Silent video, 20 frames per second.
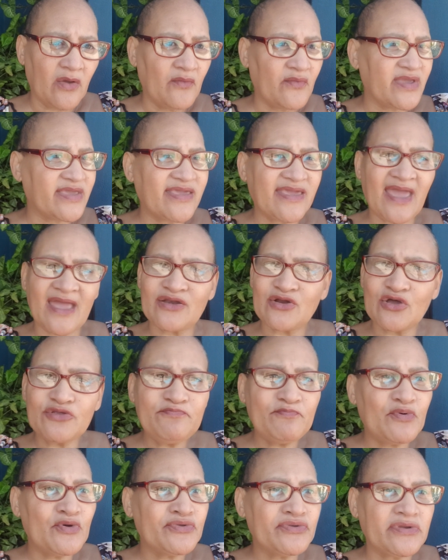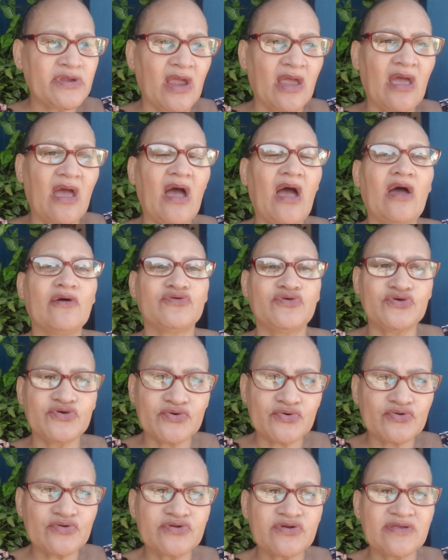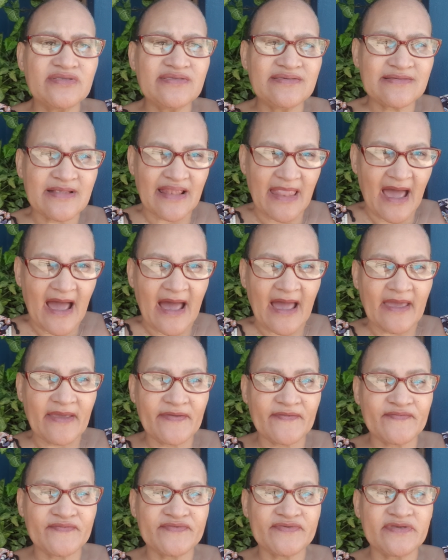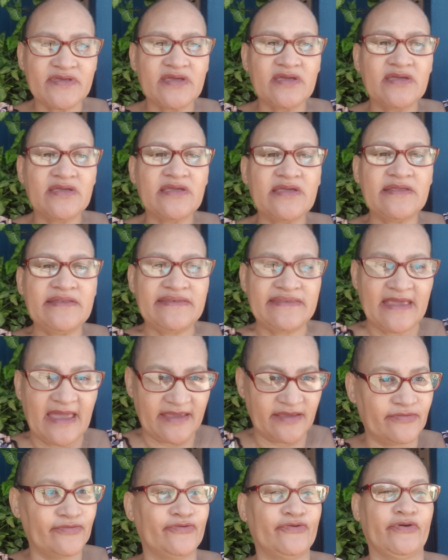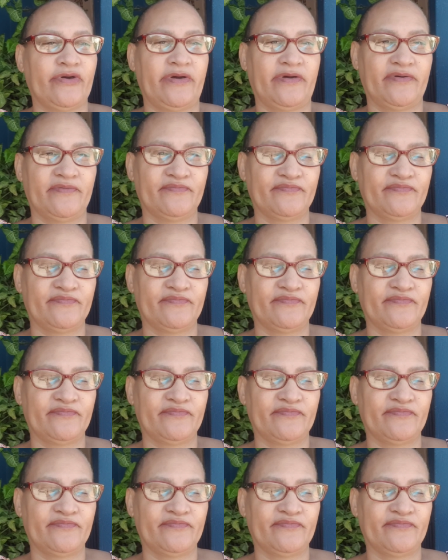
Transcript: We cannot put our children's lives in danger.